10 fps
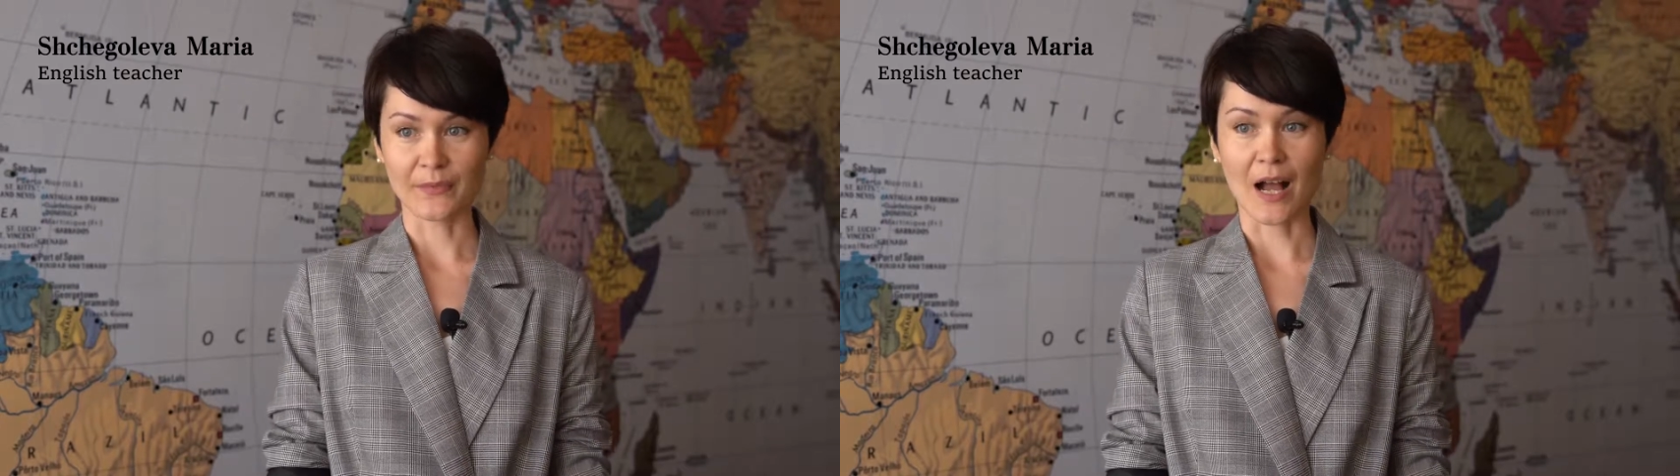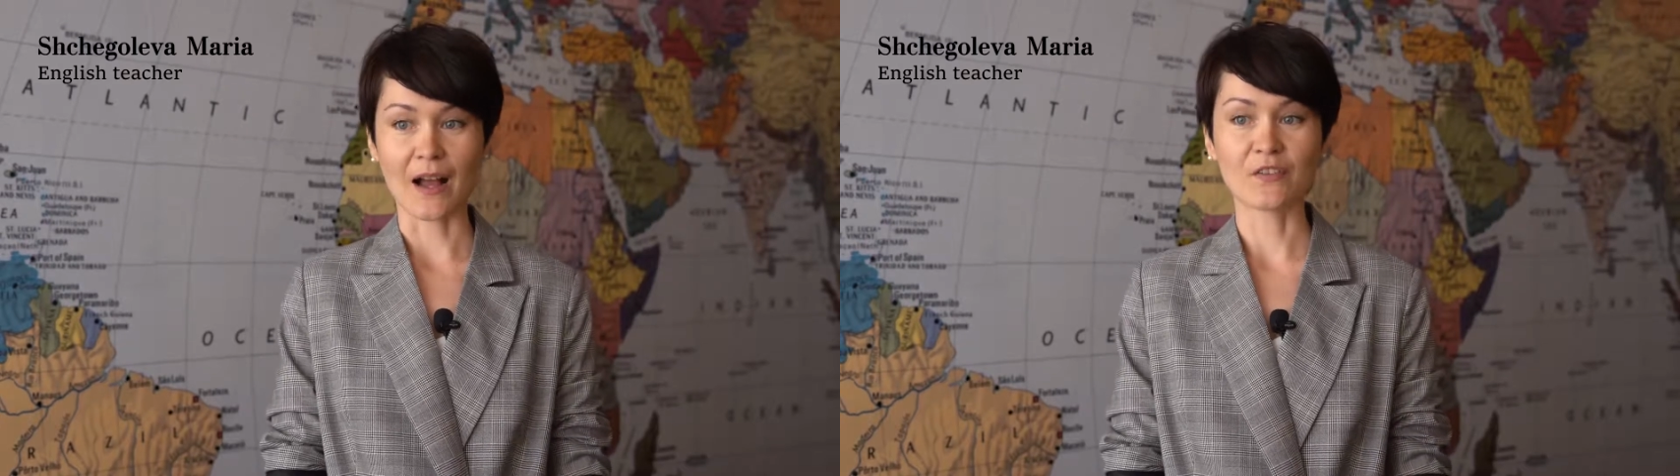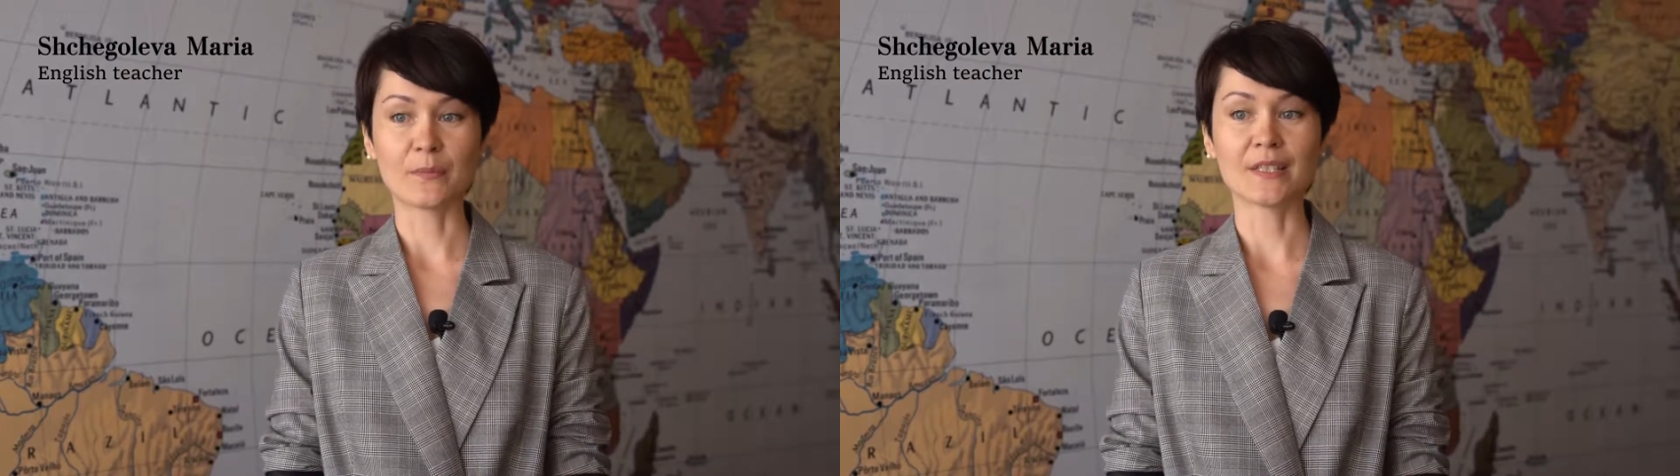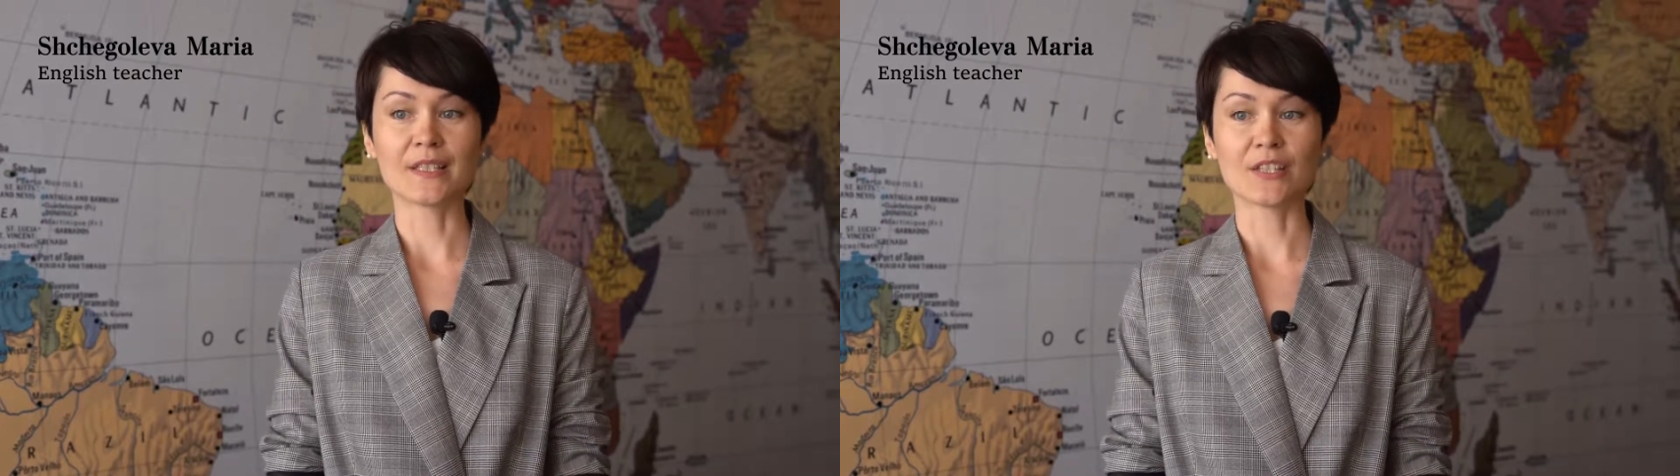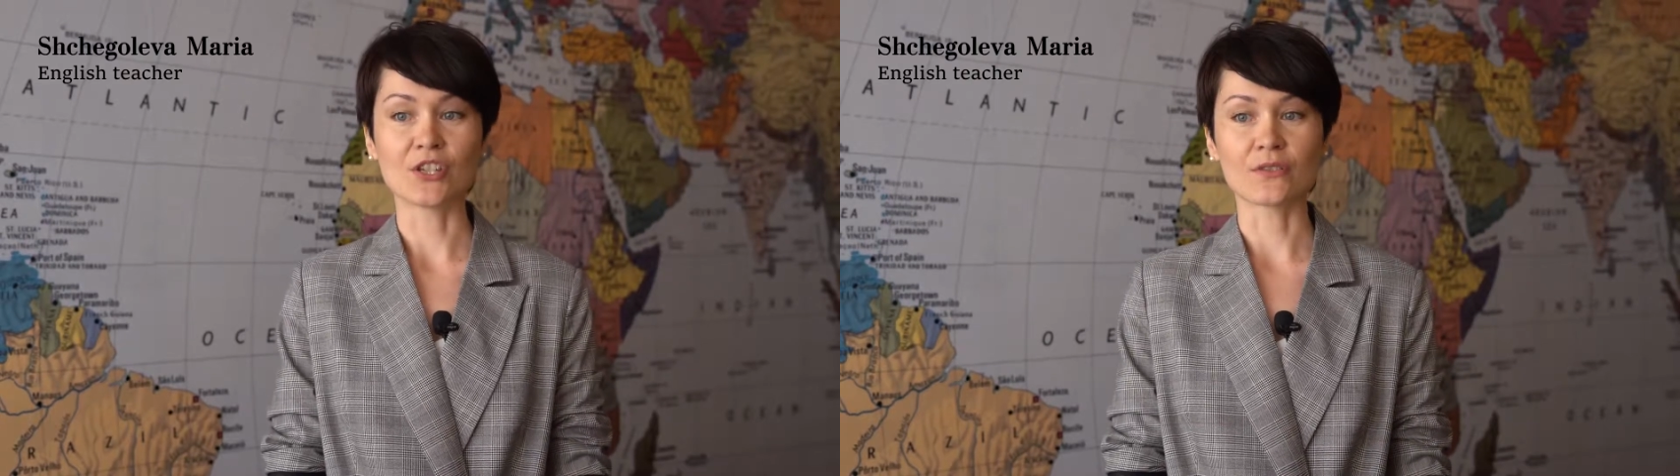I've been
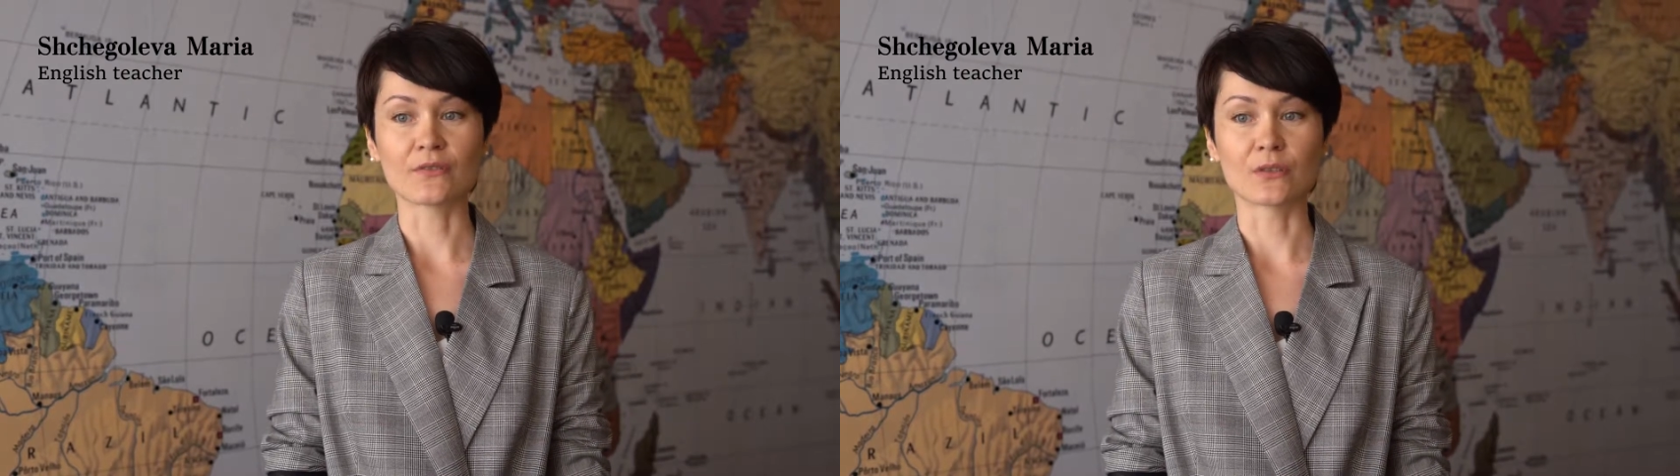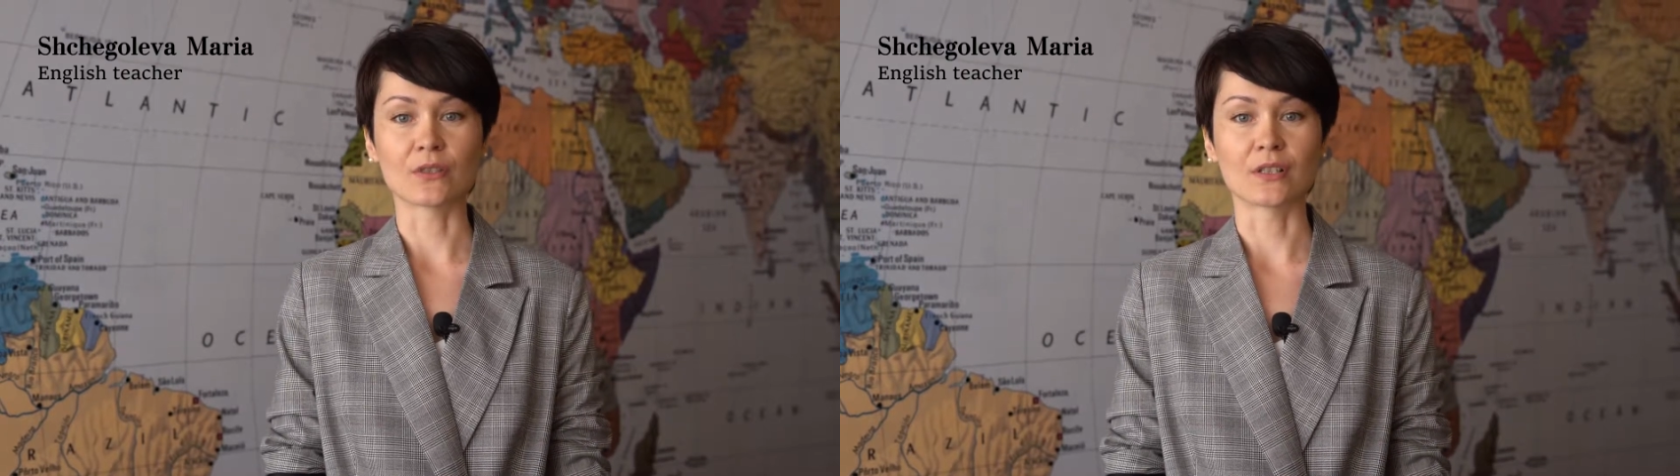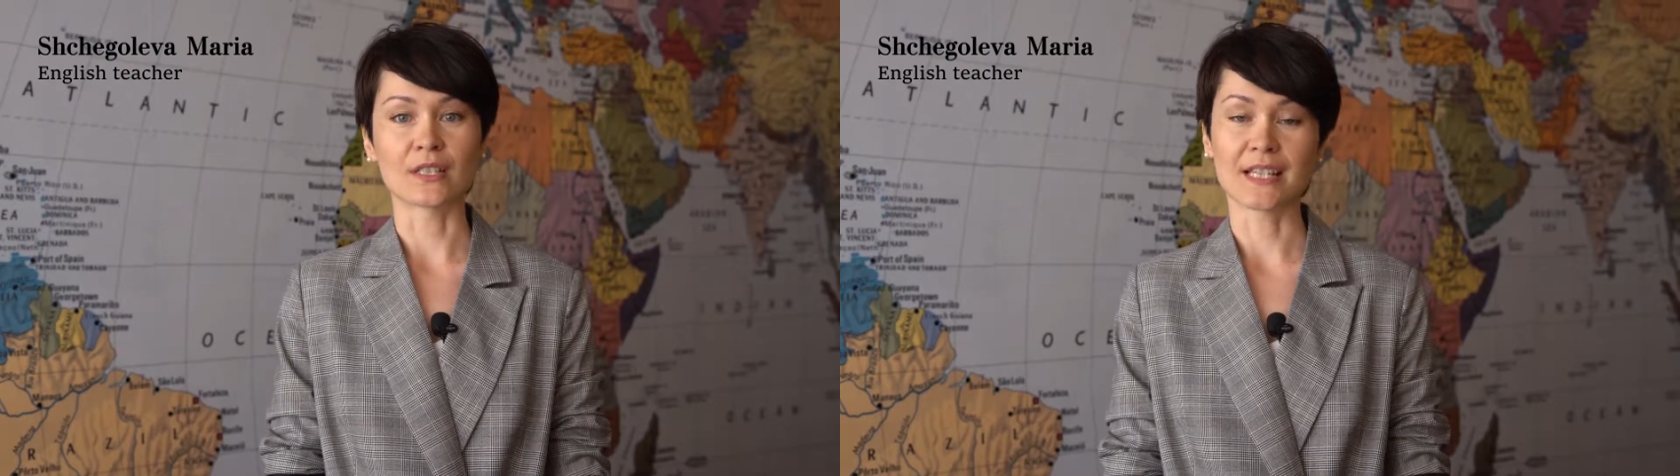teaching for